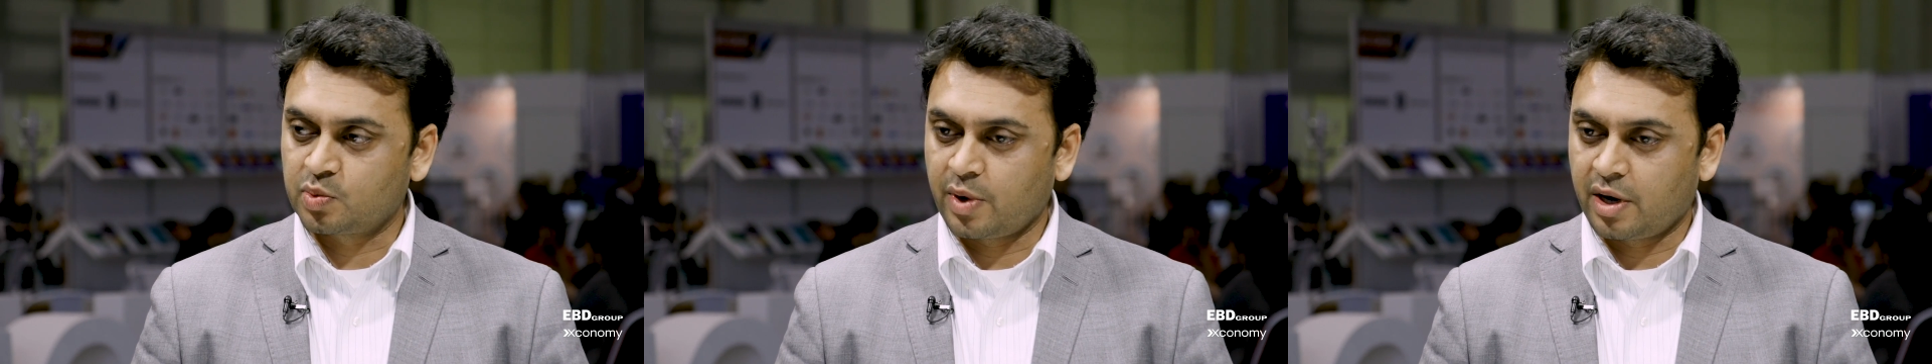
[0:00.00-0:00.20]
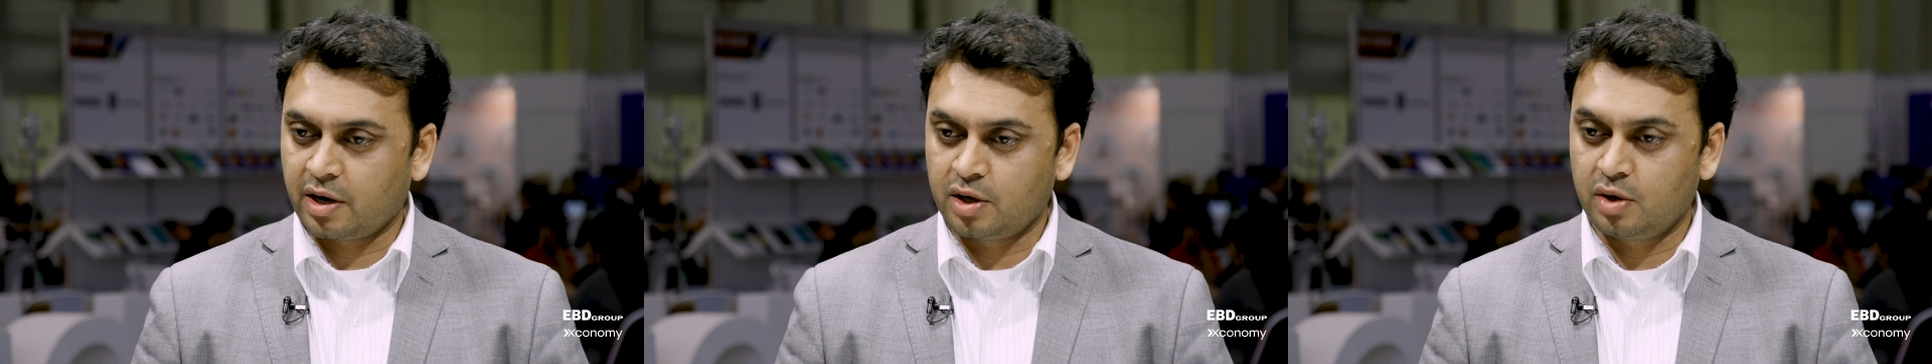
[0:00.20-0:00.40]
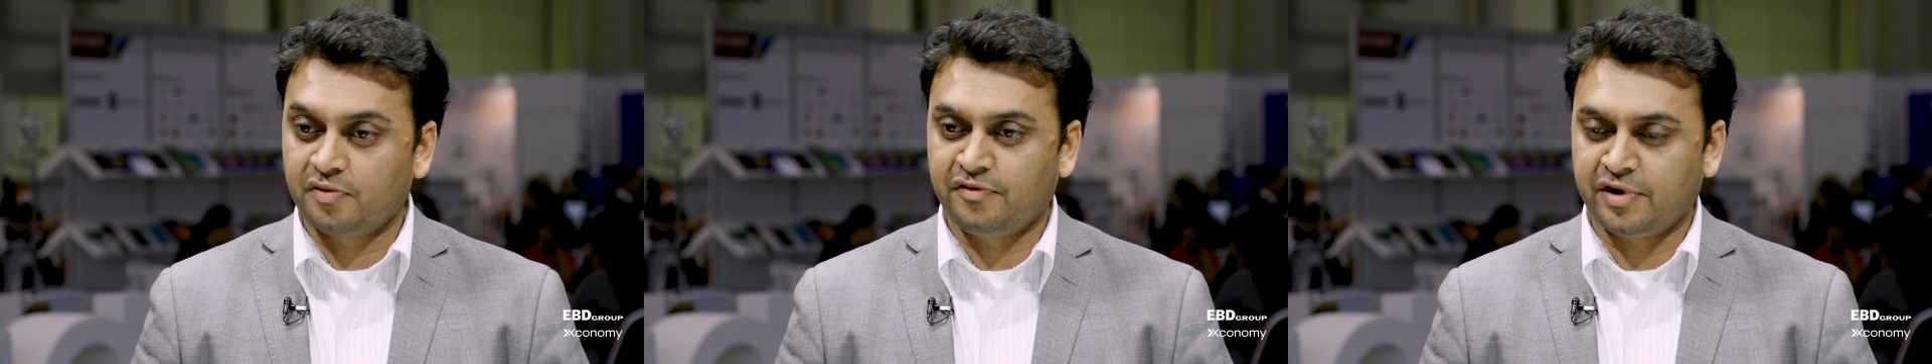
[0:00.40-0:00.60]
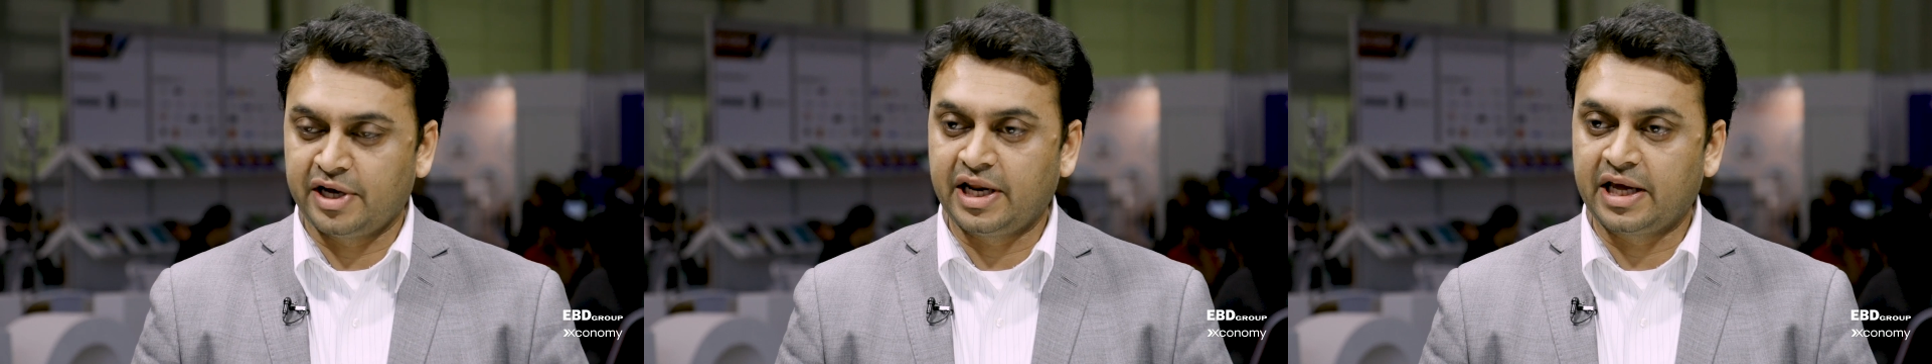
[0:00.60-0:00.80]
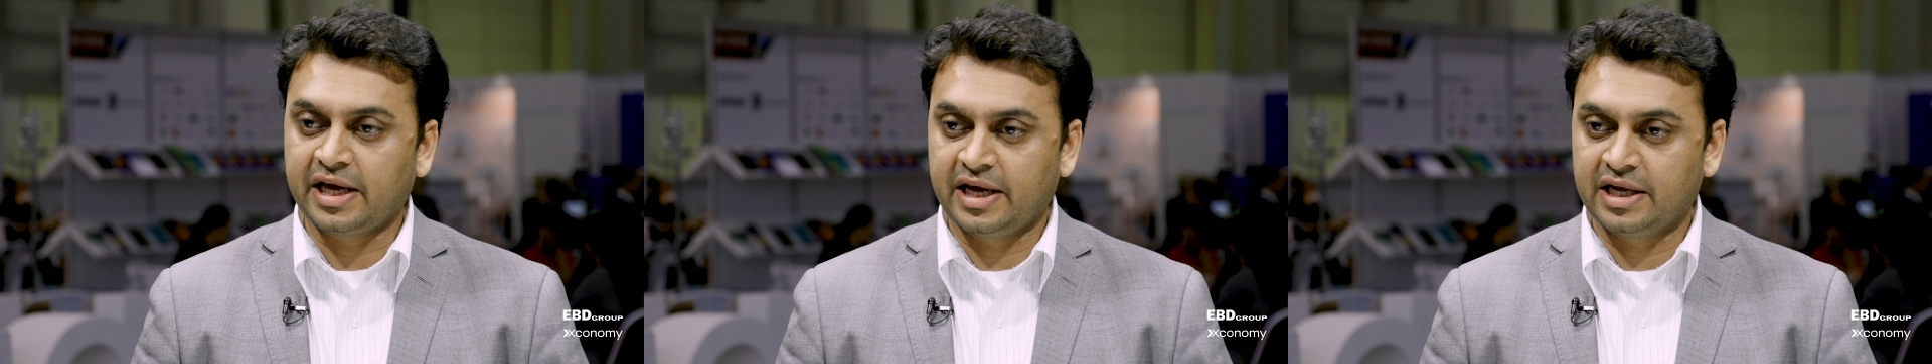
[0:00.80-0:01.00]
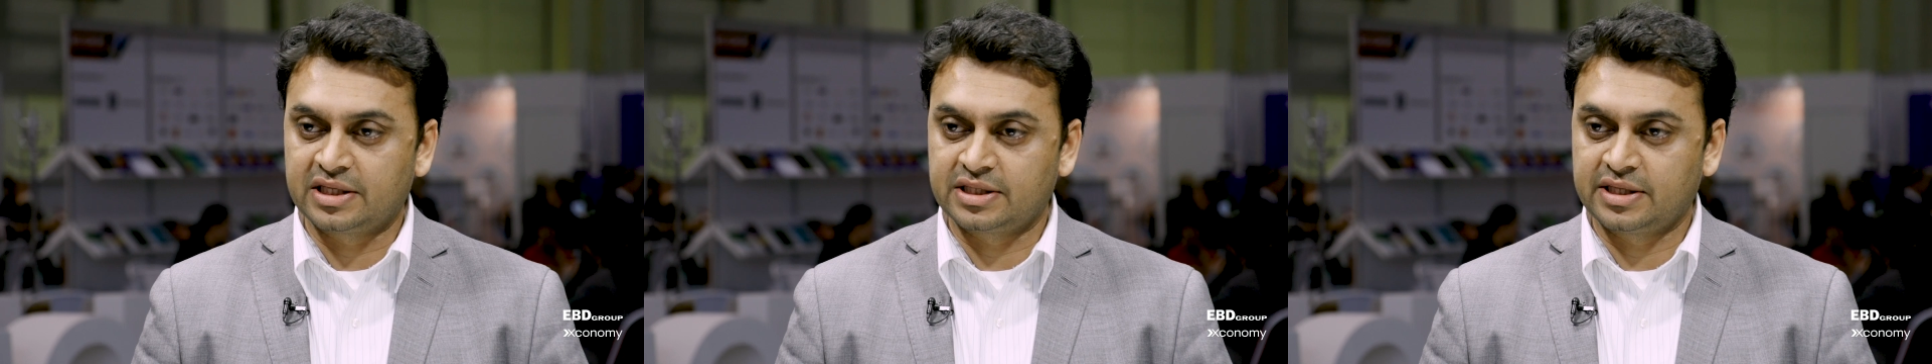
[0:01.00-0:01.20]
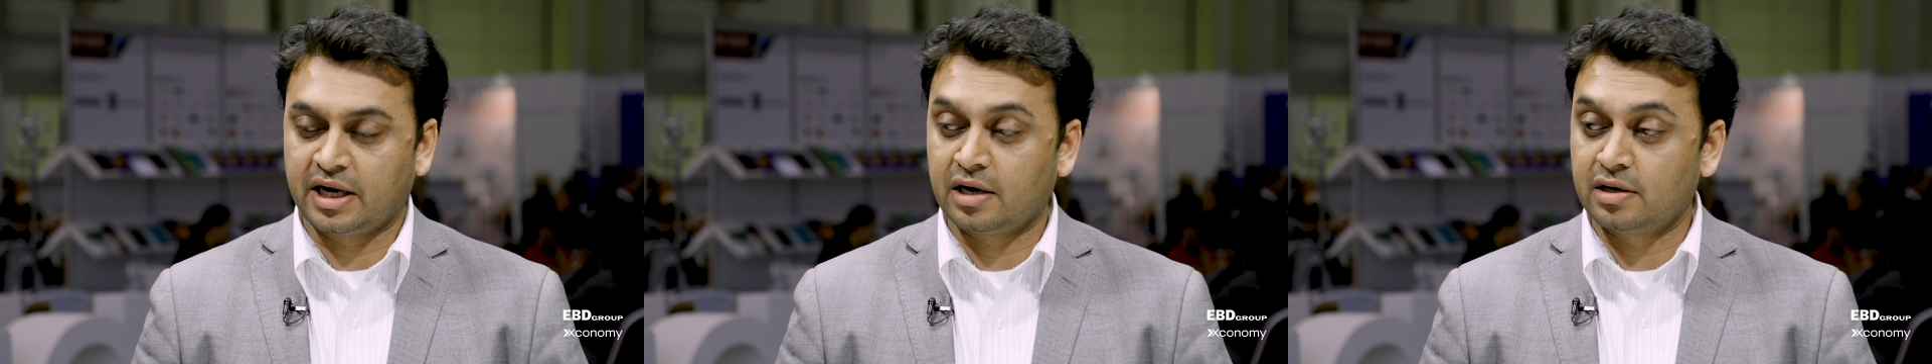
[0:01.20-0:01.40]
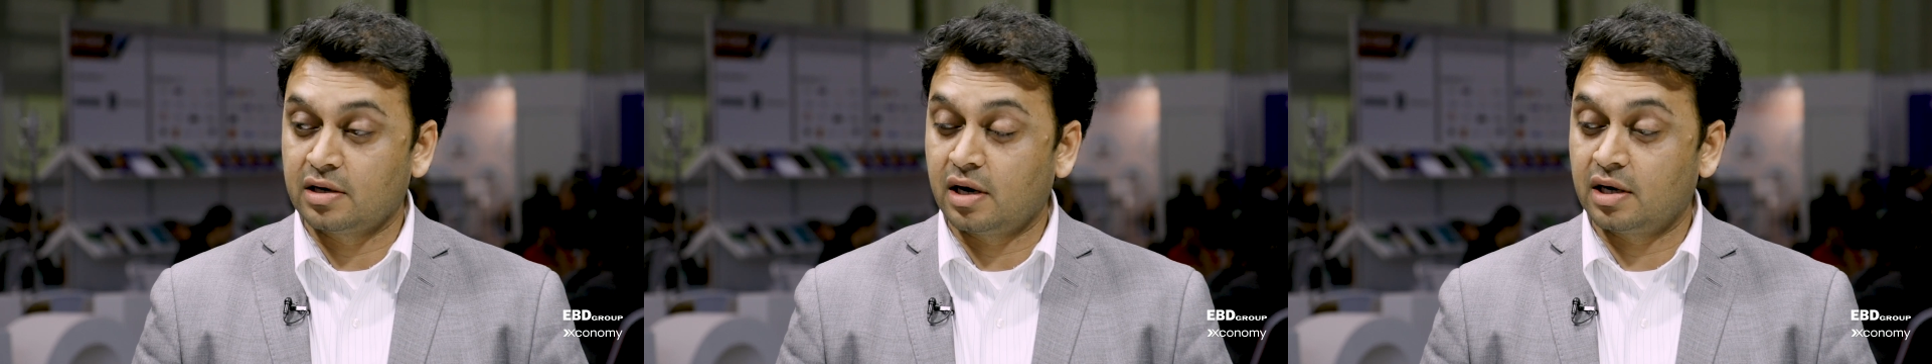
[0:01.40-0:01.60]
where you're finding hits
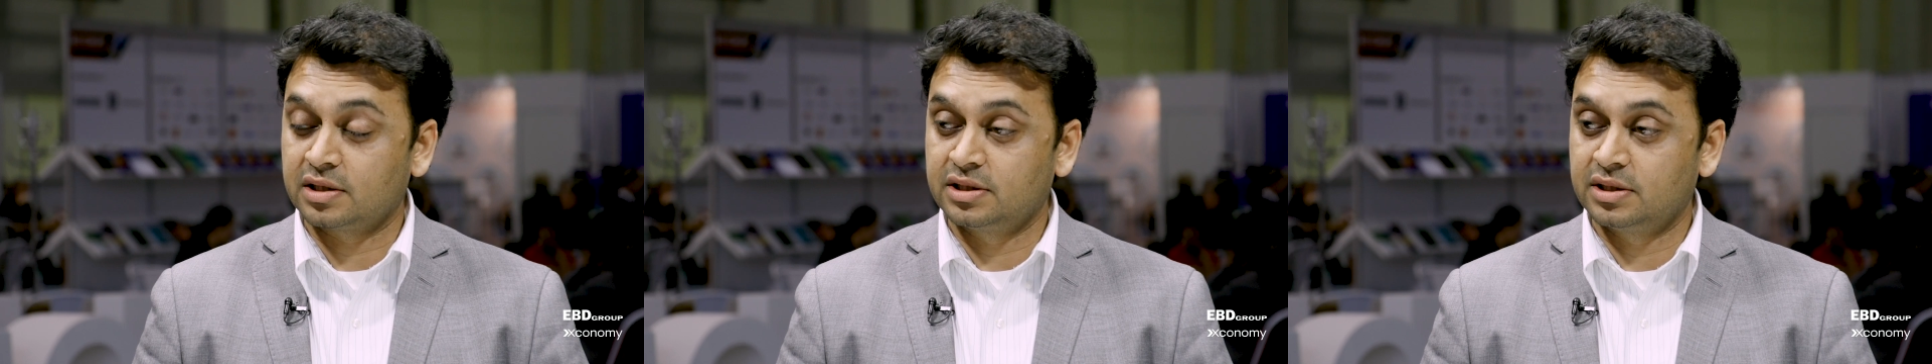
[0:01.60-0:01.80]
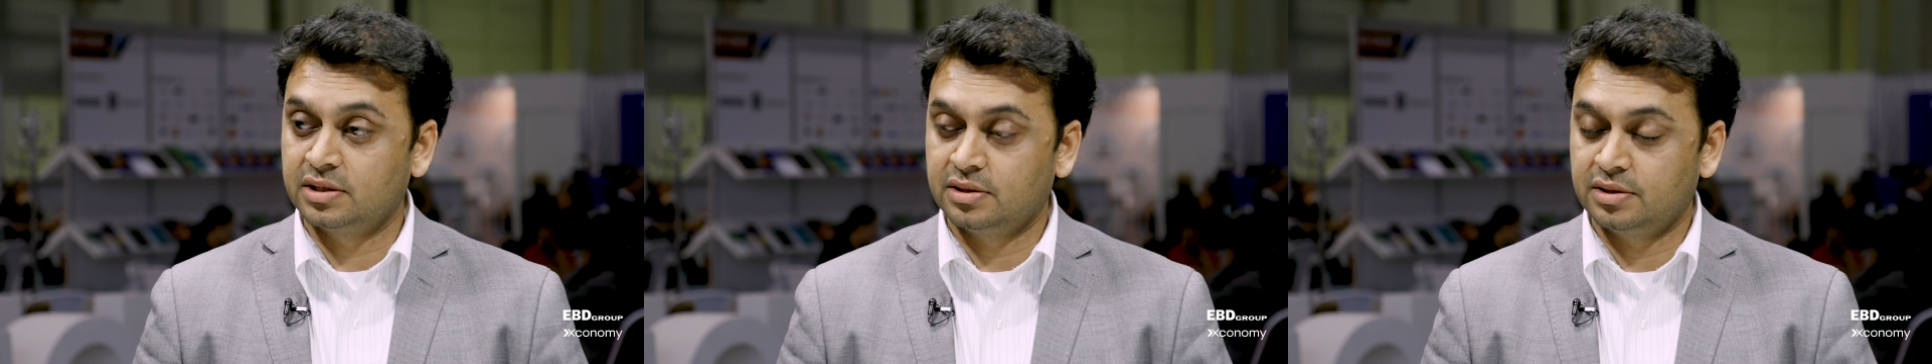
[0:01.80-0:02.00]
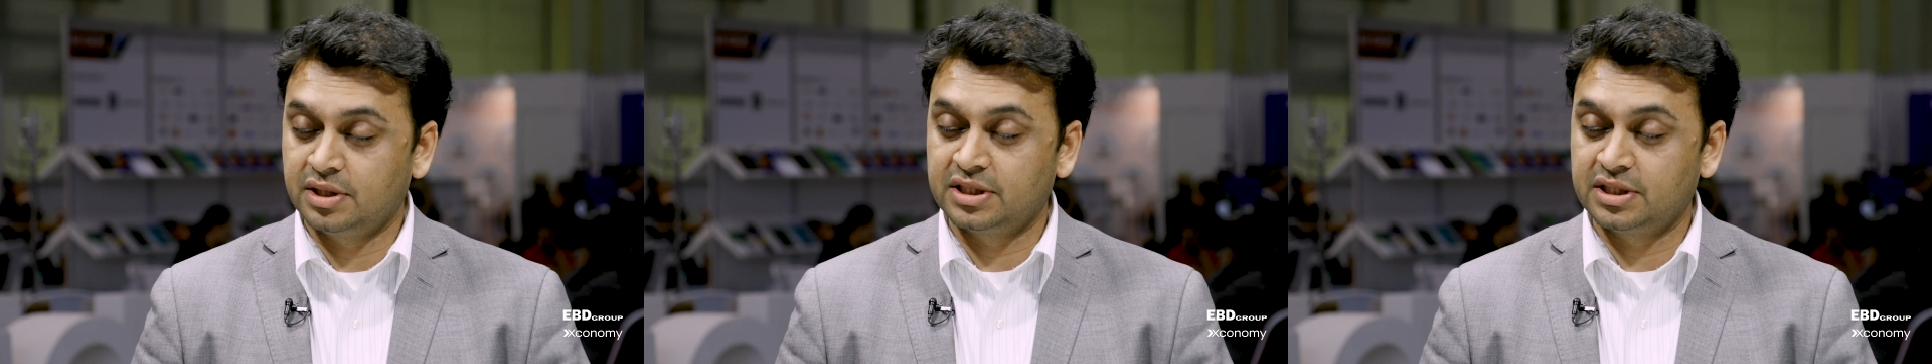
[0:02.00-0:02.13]
that are not,